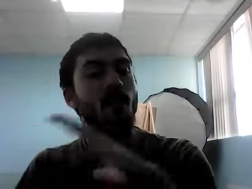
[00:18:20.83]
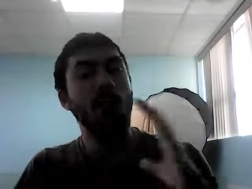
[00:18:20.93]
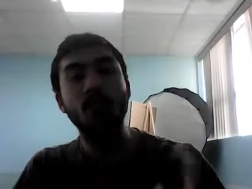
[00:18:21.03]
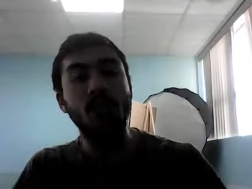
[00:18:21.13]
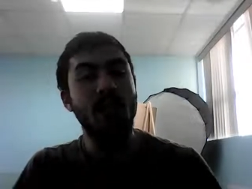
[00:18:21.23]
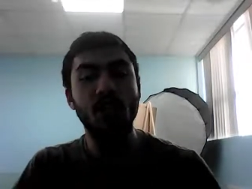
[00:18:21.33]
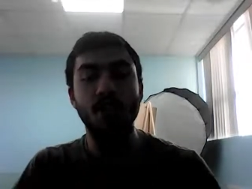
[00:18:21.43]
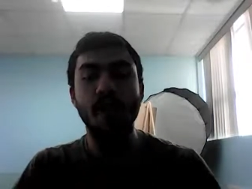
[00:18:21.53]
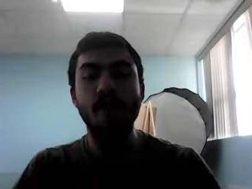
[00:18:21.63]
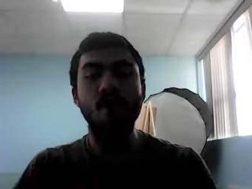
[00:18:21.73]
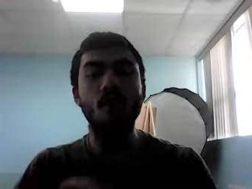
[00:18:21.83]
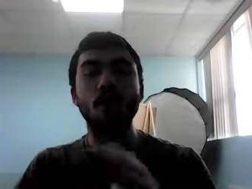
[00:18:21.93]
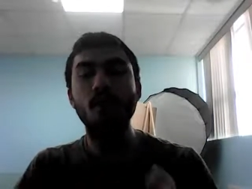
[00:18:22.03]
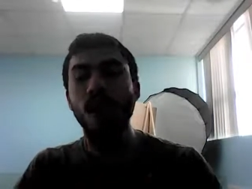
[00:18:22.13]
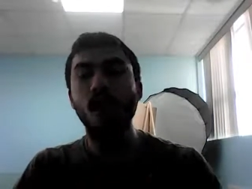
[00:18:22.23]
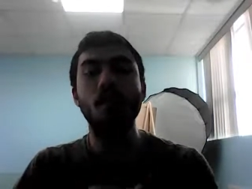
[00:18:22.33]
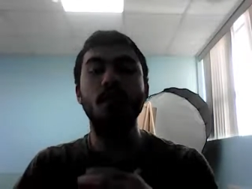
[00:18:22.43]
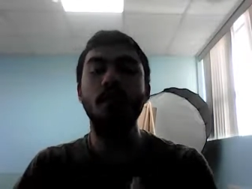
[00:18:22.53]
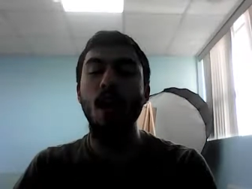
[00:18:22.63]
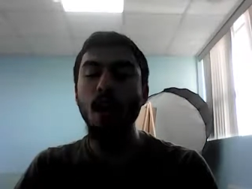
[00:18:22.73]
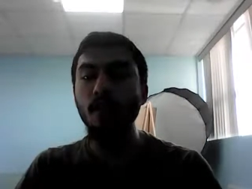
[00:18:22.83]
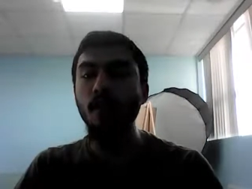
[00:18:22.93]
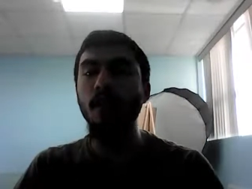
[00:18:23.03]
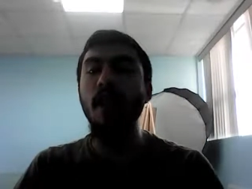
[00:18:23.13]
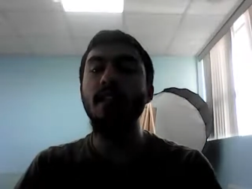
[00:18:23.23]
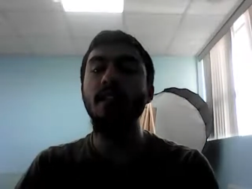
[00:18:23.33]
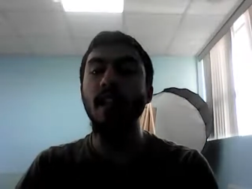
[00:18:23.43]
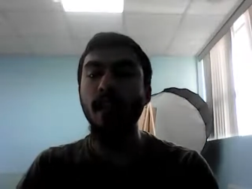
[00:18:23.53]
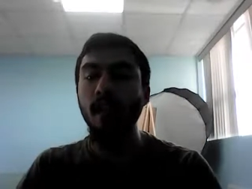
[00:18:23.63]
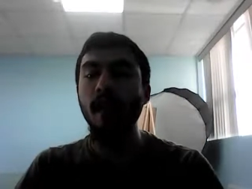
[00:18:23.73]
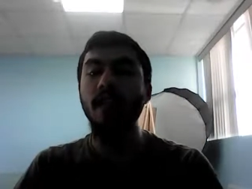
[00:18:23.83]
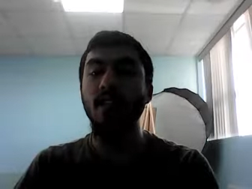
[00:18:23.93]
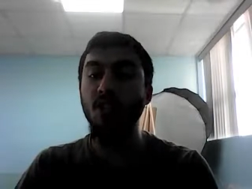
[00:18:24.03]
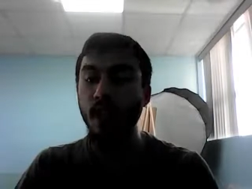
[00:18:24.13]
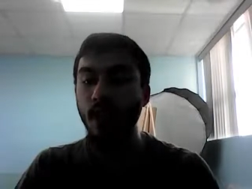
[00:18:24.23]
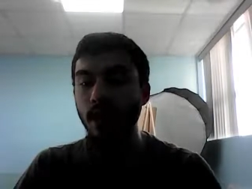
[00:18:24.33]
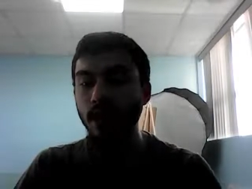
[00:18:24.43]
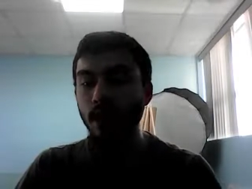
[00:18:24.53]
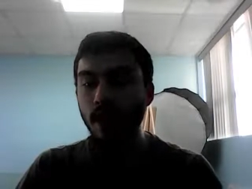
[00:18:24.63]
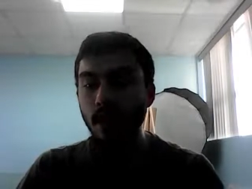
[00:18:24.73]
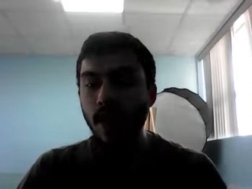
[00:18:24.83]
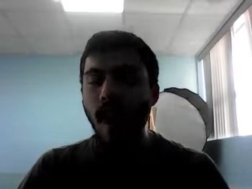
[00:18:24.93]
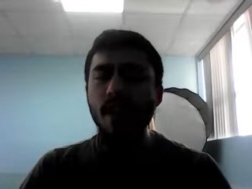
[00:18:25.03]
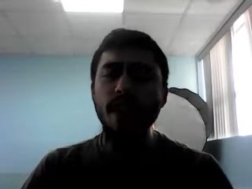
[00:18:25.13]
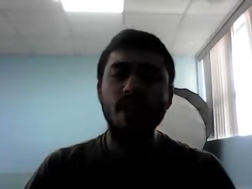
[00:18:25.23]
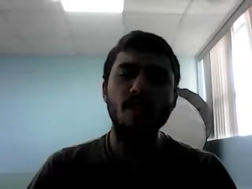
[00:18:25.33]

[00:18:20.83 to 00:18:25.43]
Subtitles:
reputation. Everyone knew that he was nice and kind and generous. And they said,